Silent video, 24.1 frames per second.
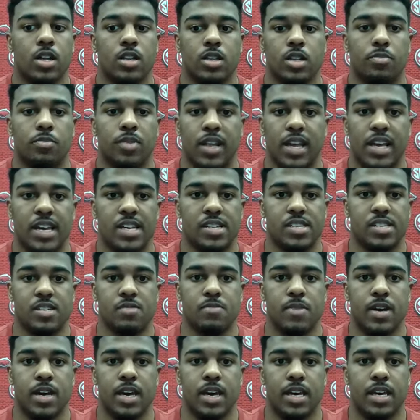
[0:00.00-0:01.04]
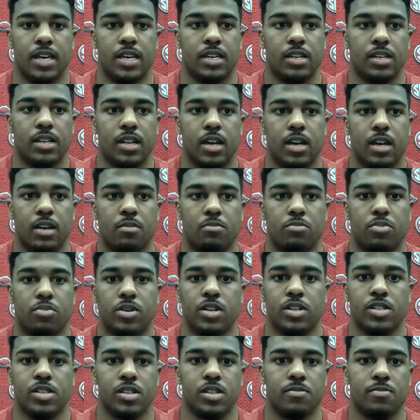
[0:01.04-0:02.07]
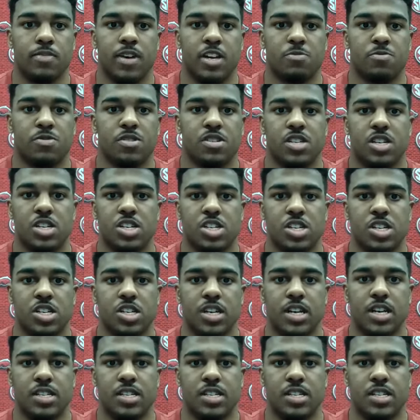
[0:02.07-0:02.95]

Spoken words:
the plays he made, and putting us in the best position